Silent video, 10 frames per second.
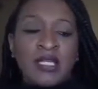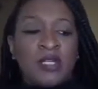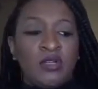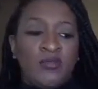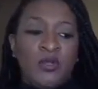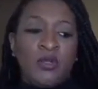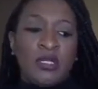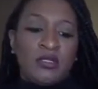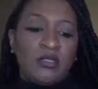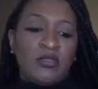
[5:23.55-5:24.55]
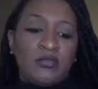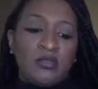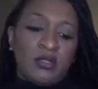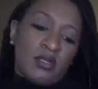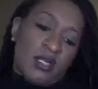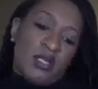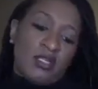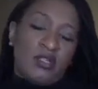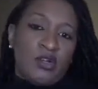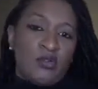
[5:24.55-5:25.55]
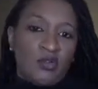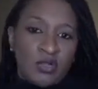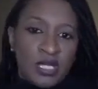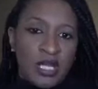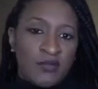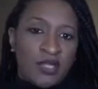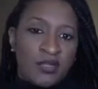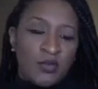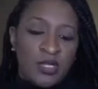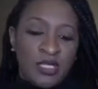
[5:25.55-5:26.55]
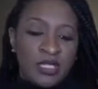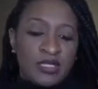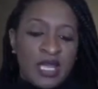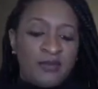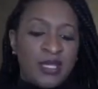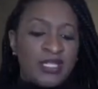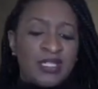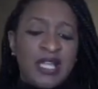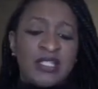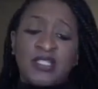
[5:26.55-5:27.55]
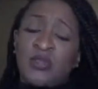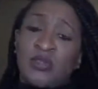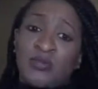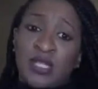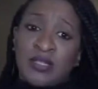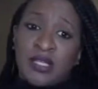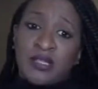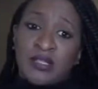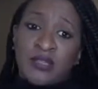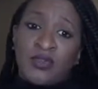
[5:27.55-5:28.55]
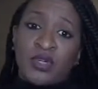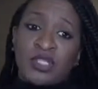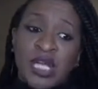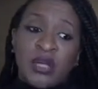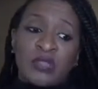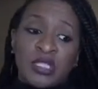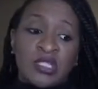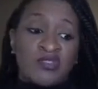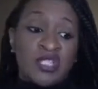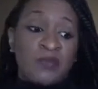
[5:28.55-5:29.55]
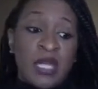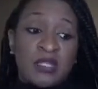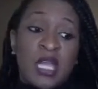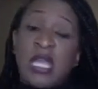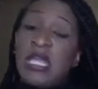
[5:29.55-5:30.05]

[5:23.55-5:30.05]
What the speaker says: Now, if you're on a every other weekend type basis, I still don't think that it's good for a child to disrespect